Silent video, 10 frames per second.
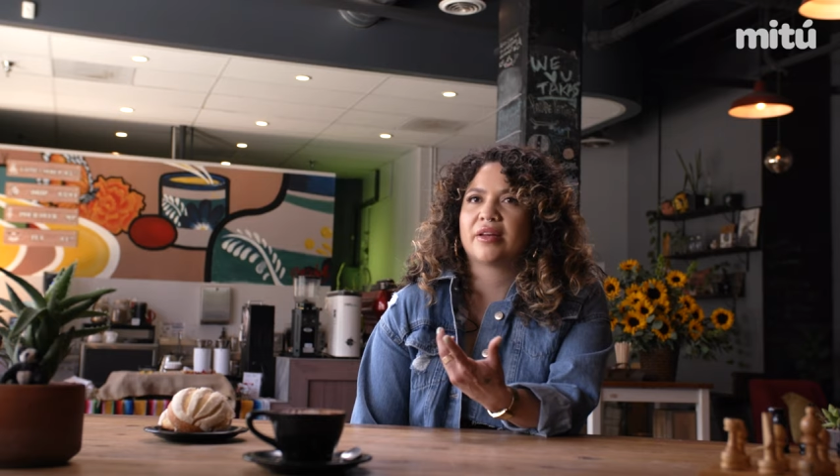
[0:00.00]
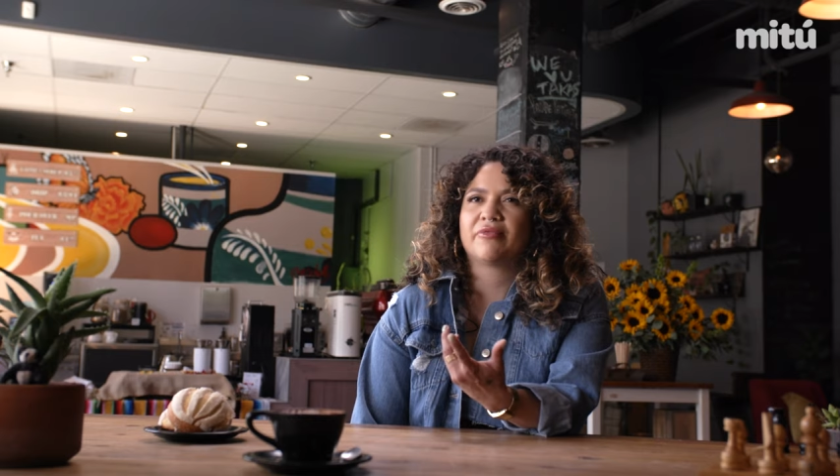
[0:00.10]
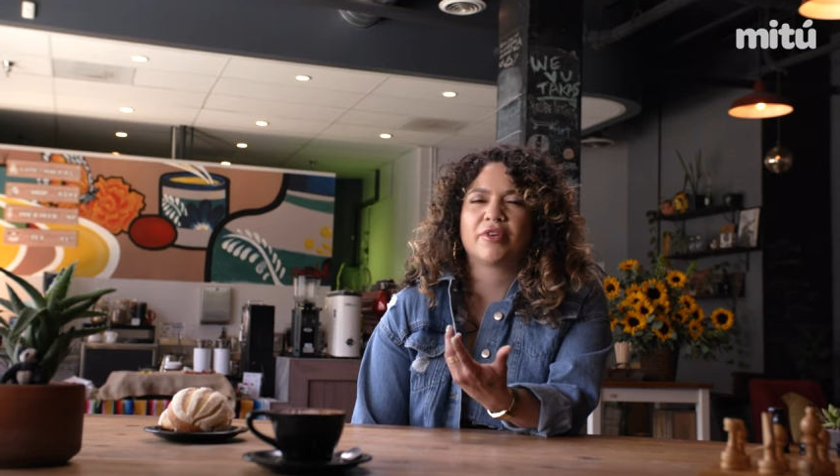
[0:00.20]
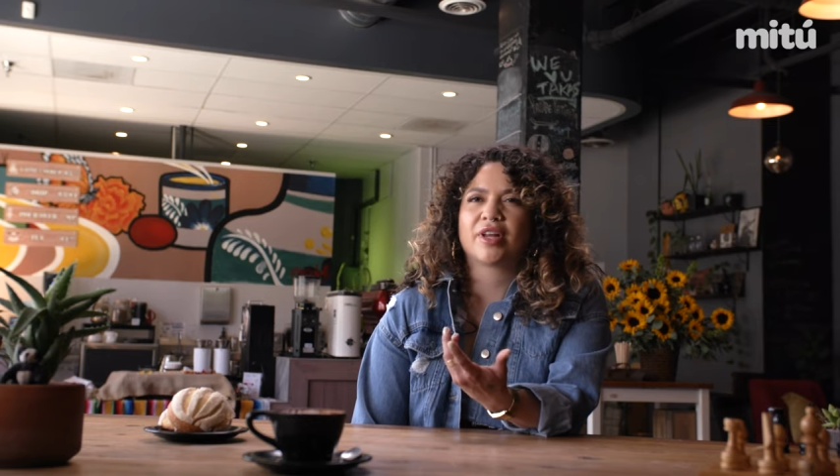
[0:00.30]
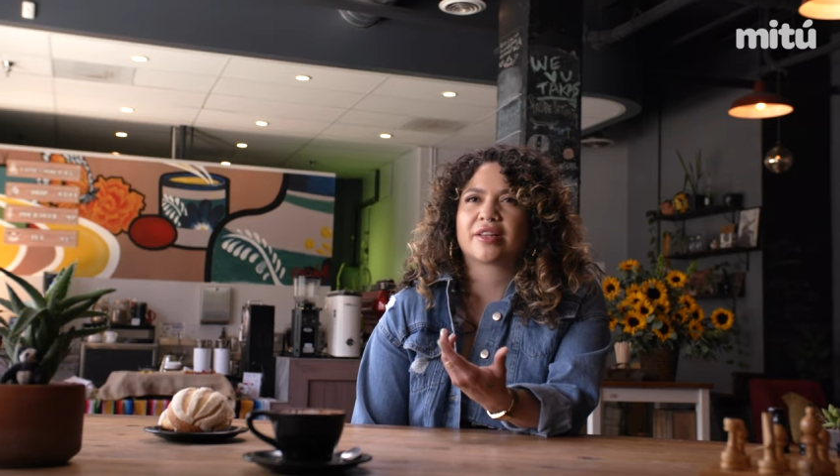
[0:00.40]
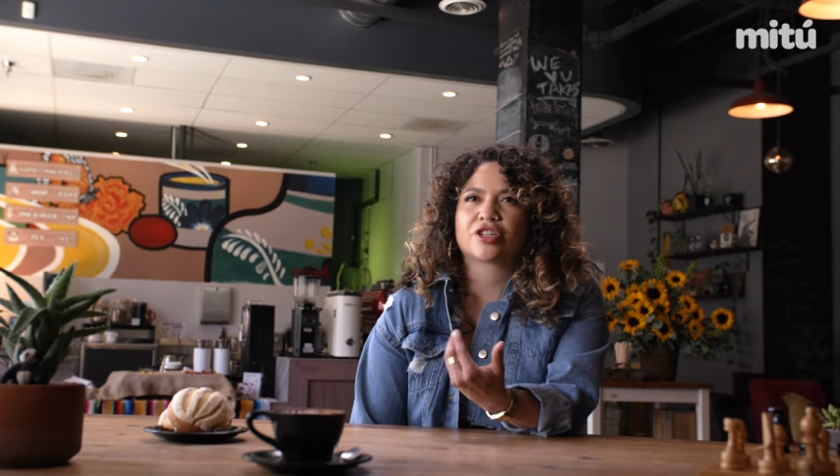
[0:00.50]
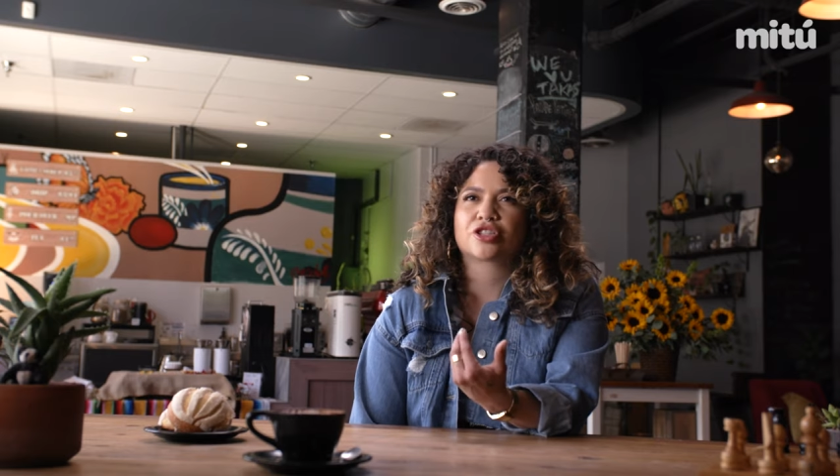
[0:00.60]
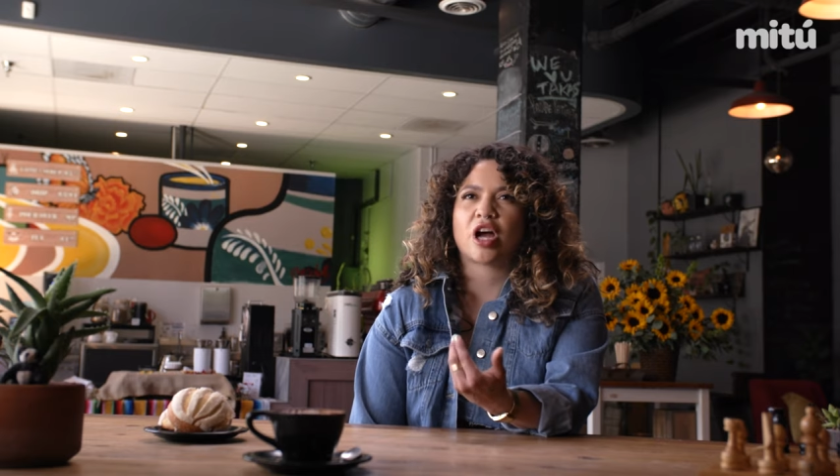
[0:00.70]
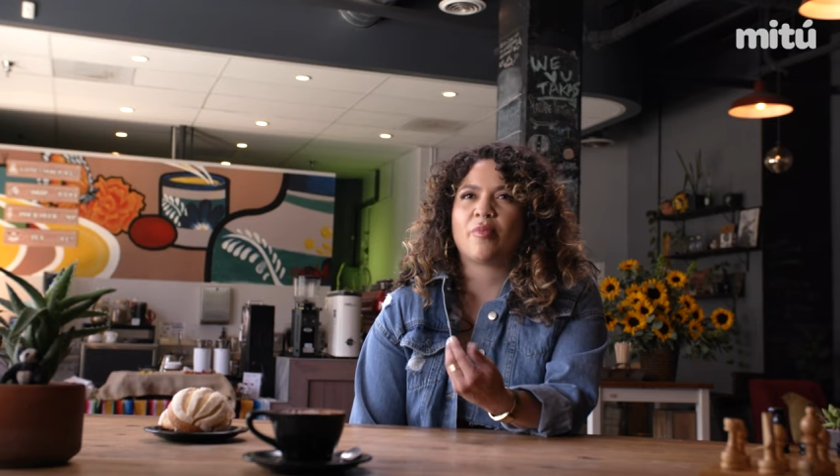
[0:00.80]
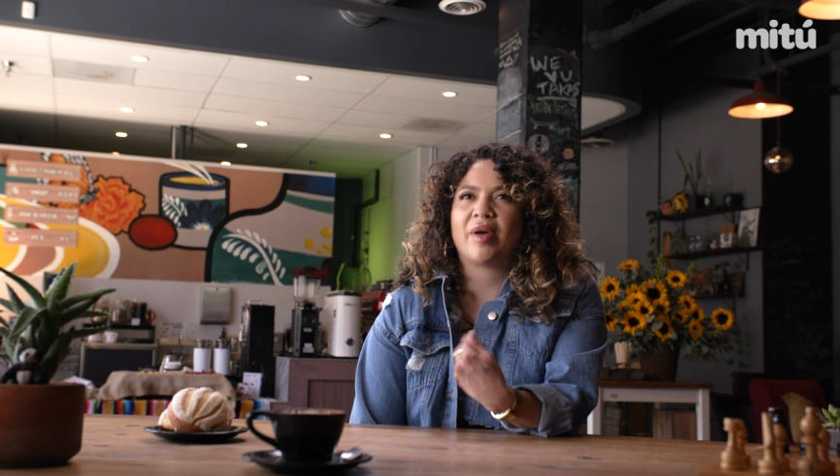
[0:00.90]
I feel like the
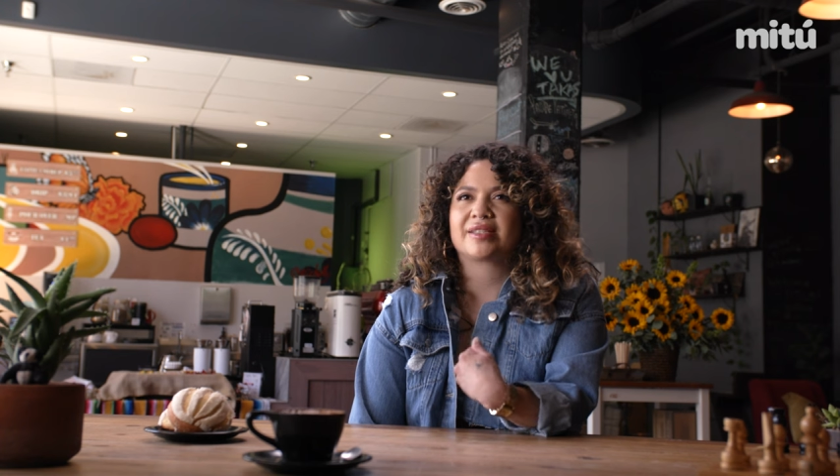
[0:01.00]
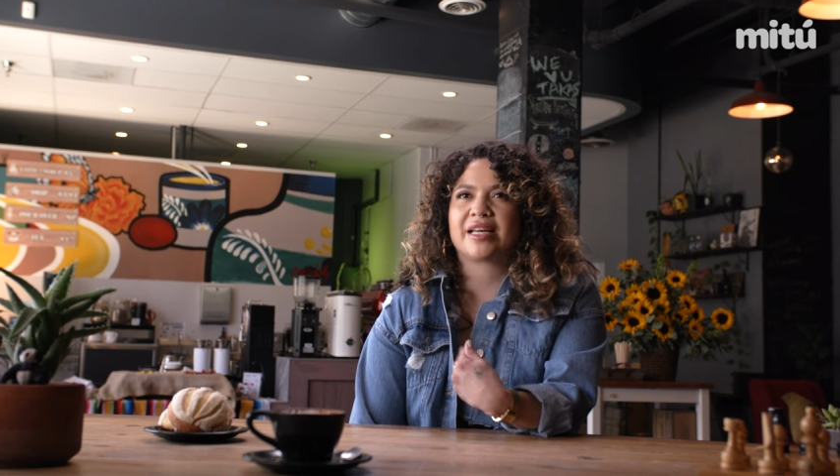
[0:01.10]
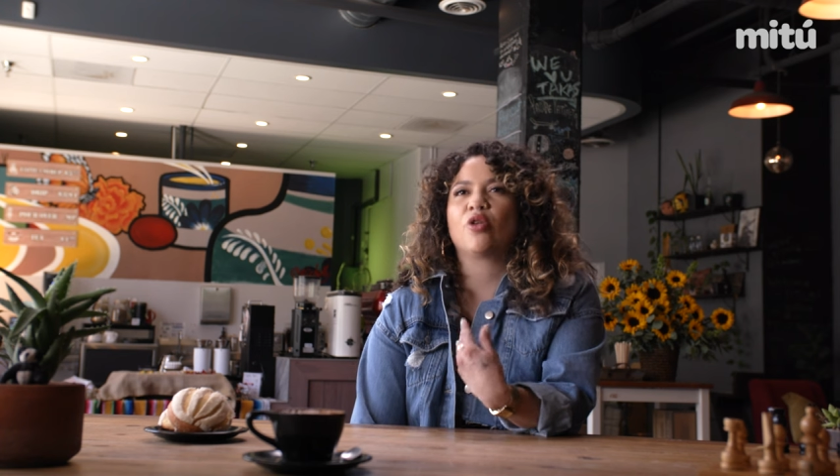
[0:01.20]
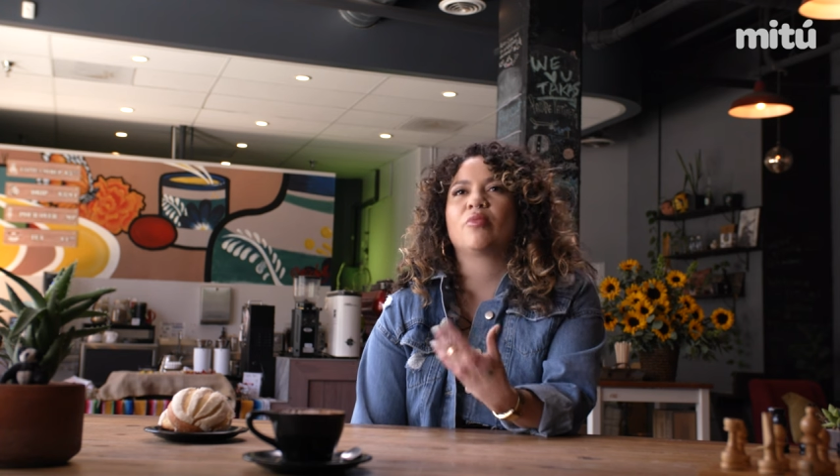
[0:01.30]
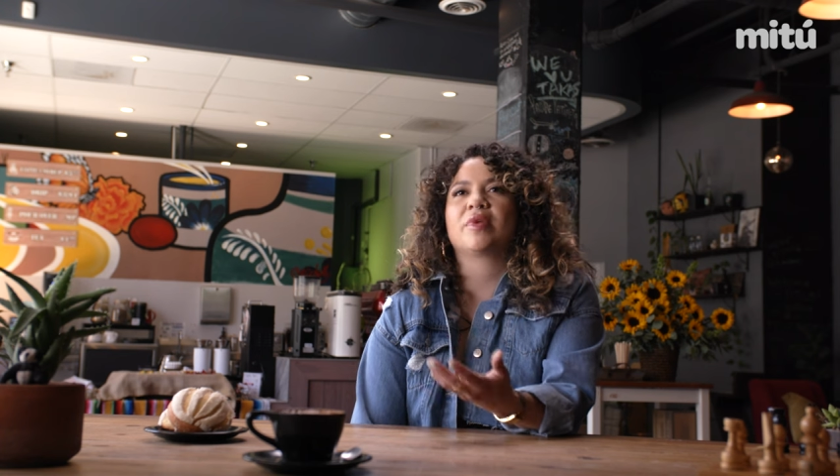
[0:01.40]
shop has helped